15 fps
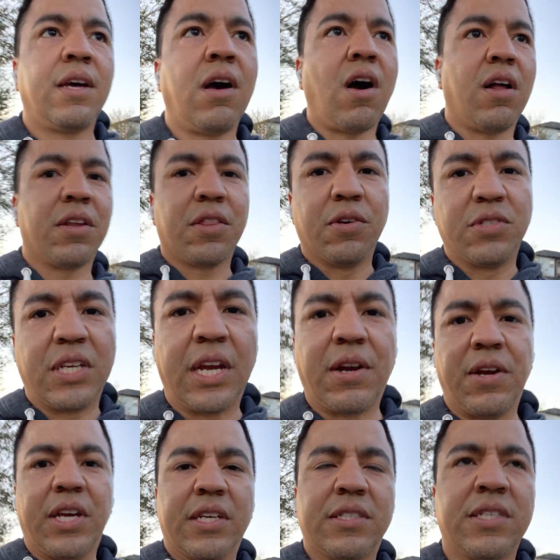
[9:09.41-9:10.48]
All of those
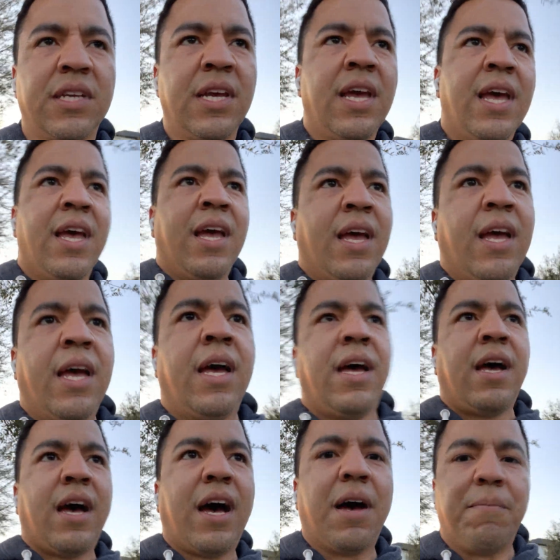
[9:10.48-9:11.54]
areas
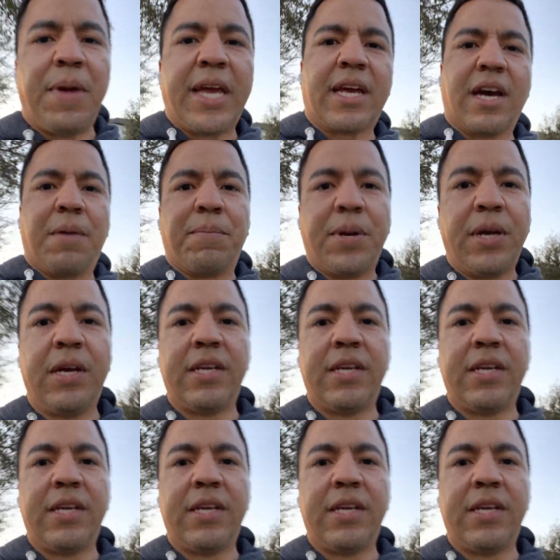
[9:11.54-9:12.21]
make up